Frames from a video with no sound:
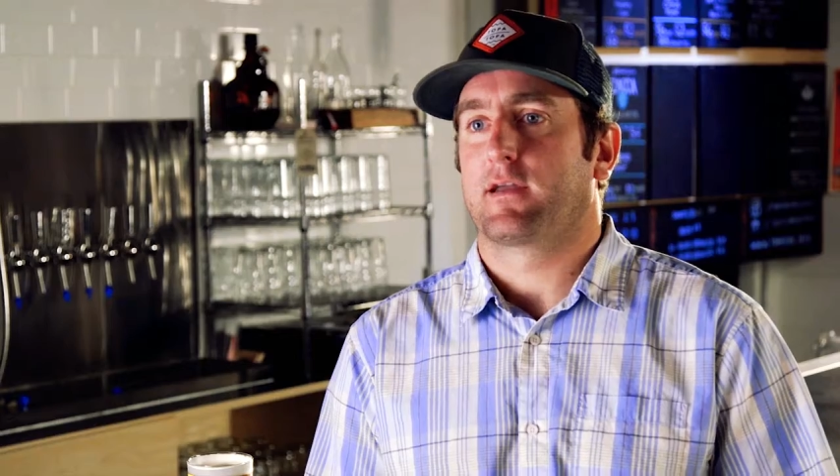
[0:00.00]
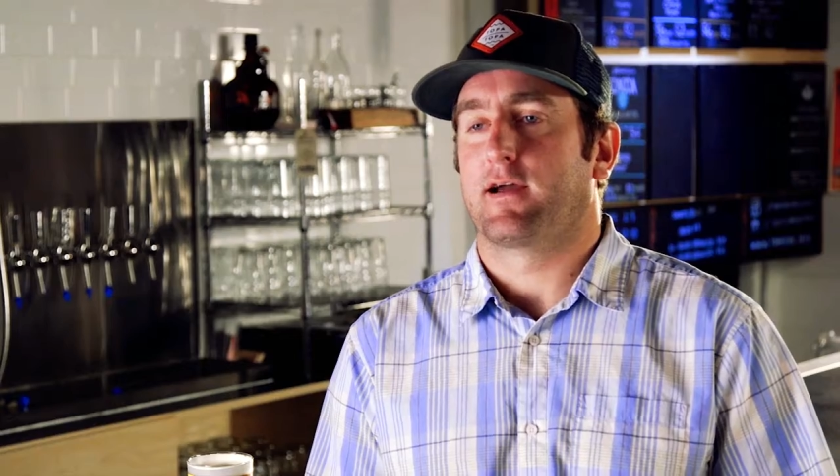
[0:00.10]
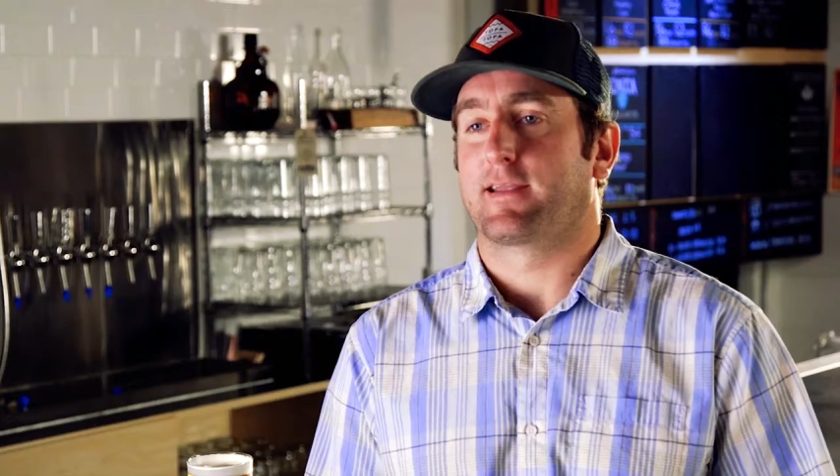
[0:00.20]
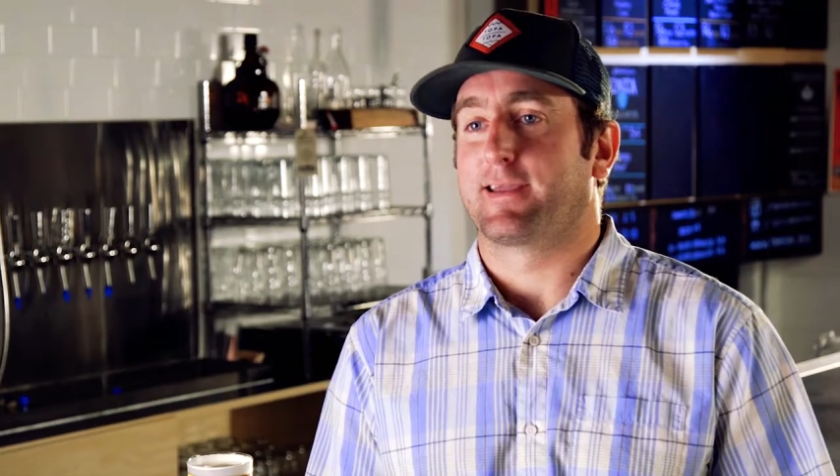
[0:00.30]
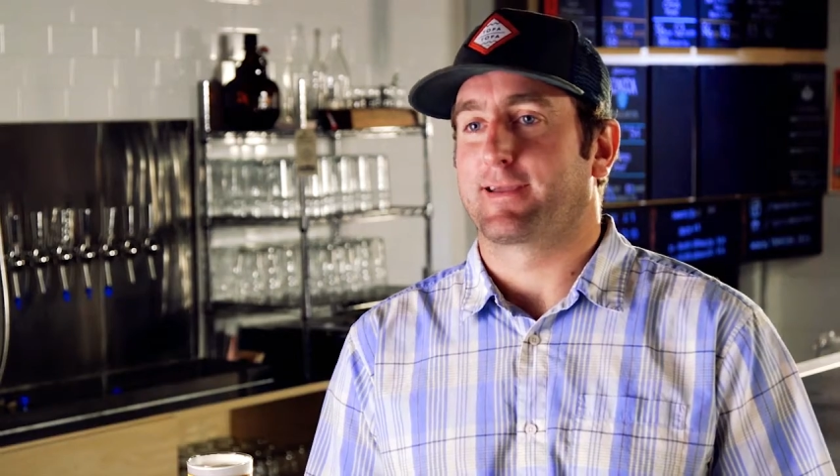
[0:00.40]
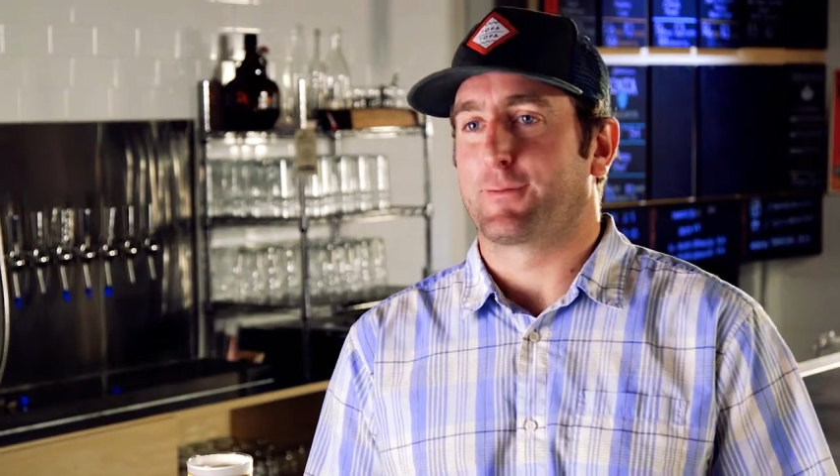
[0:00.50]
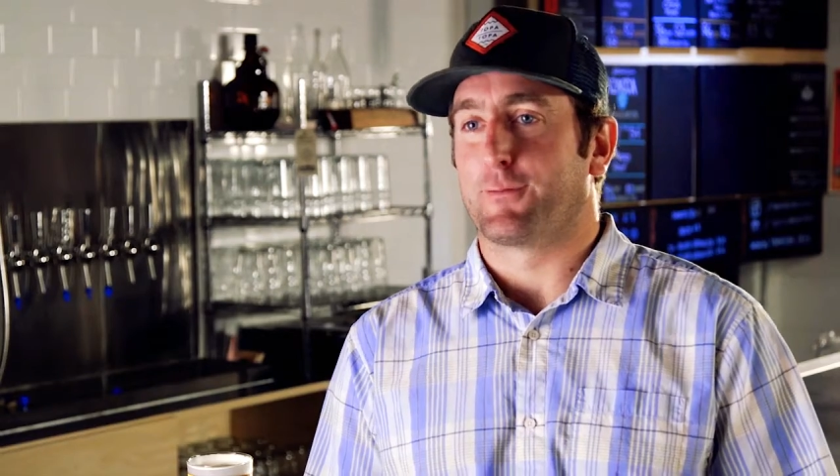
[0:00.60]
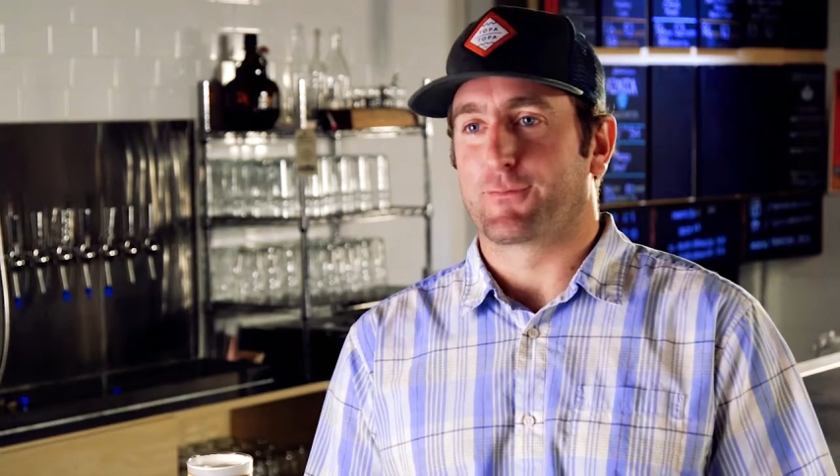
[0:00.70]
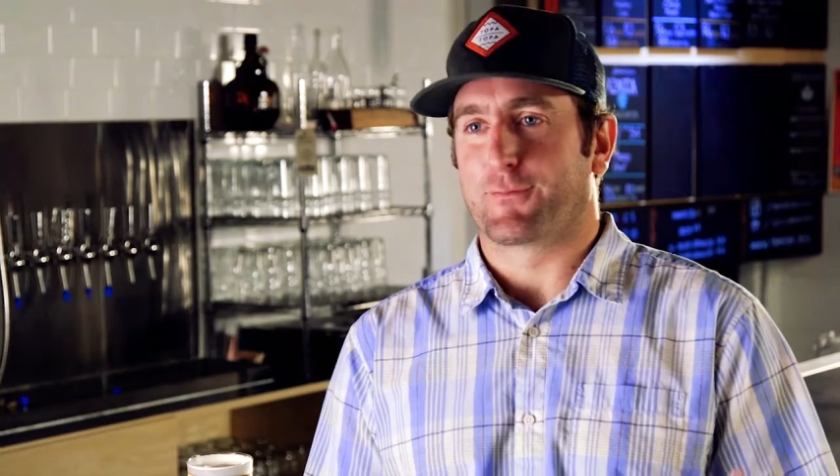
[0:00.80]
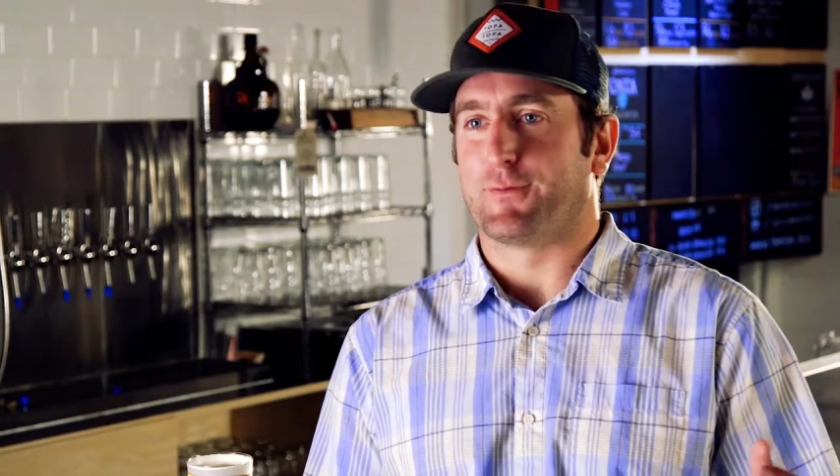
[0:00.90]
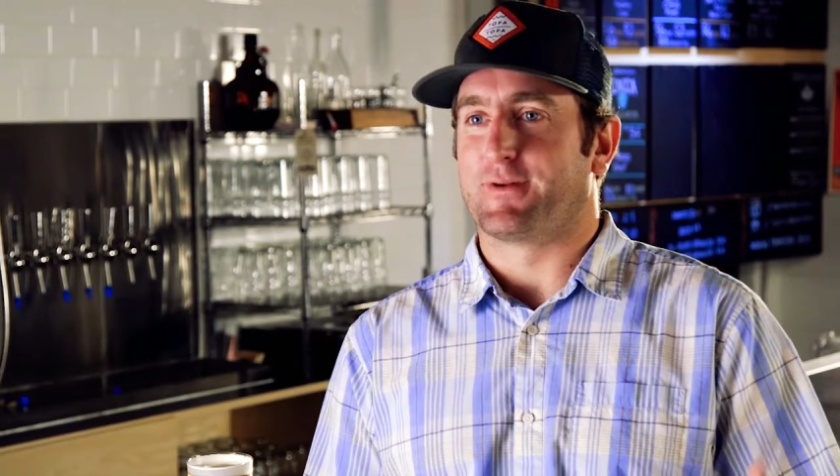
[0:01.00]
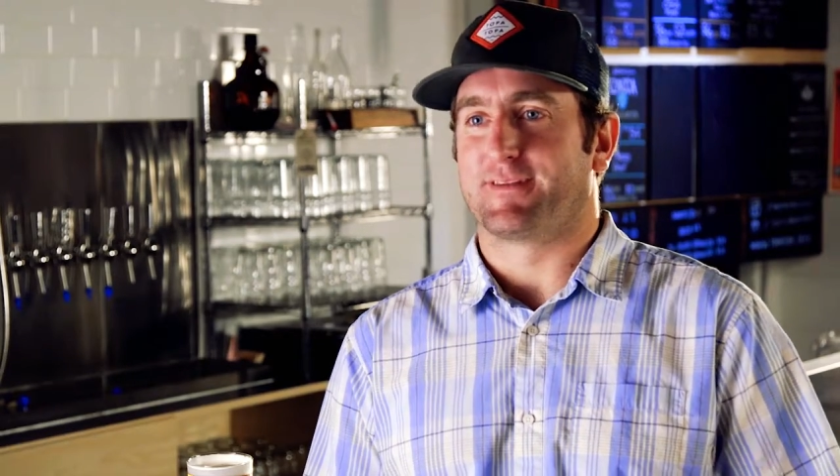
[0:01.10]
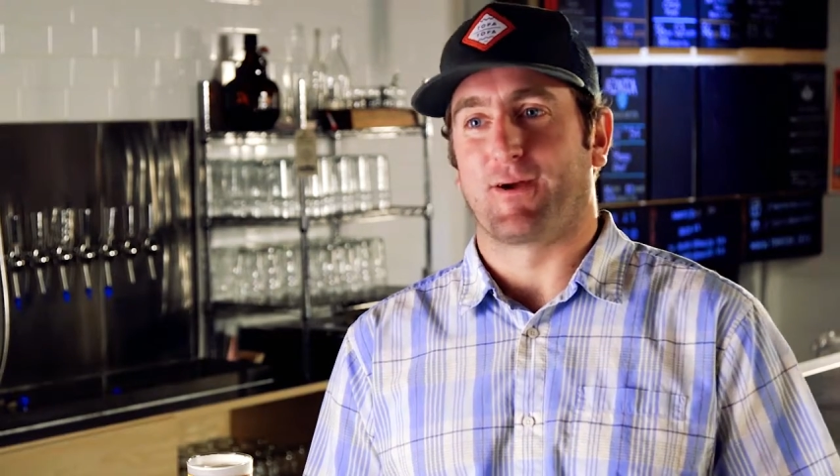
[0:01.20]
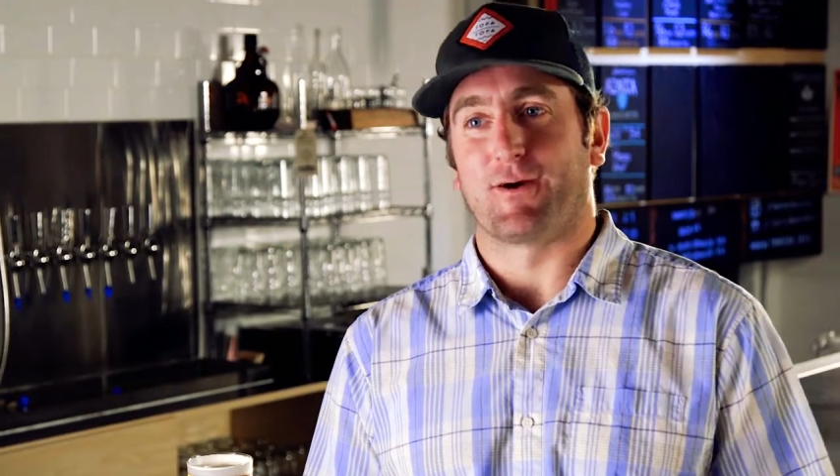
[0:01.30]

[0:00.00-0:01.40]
kind of kick it old school and